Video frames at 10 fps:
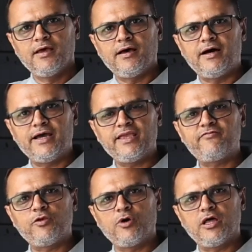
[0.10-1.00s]
Hi
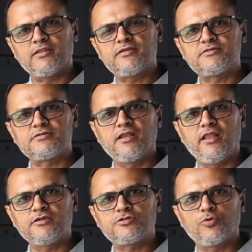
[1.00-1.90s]
everyone, this is
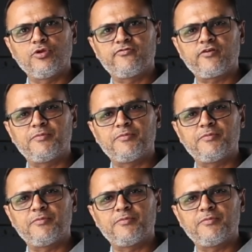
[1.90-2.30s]
Nilesh Todi from